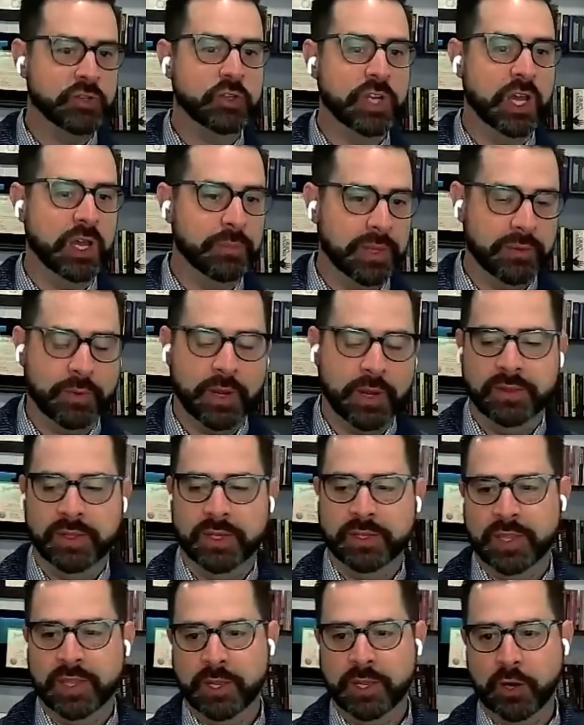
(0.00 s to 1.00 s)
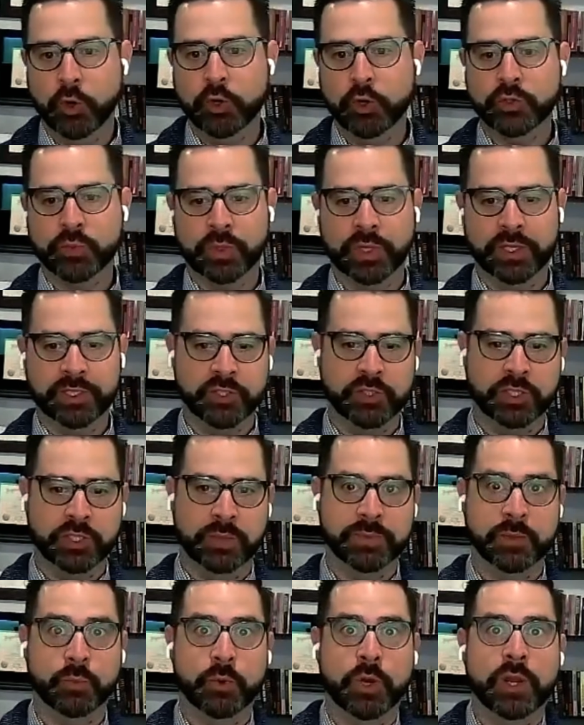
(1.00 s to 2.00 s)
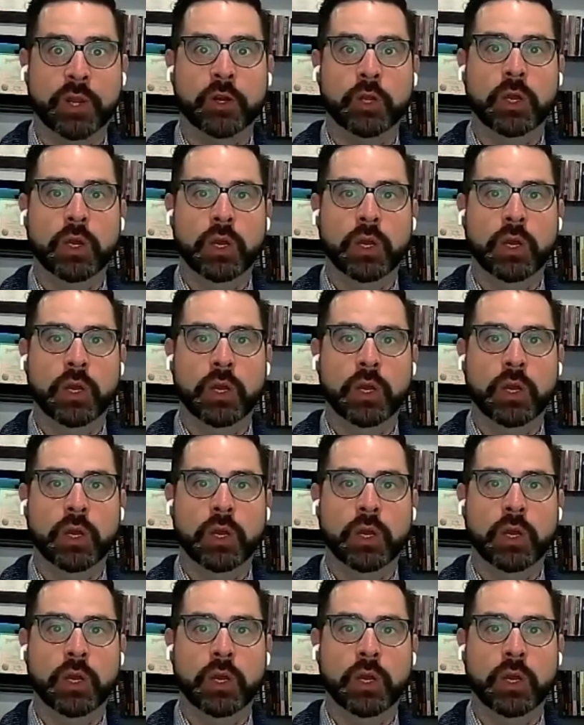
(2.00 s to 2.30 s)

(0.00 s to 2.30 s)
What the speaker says: Why didn't you tell me, right? That hurts relationships.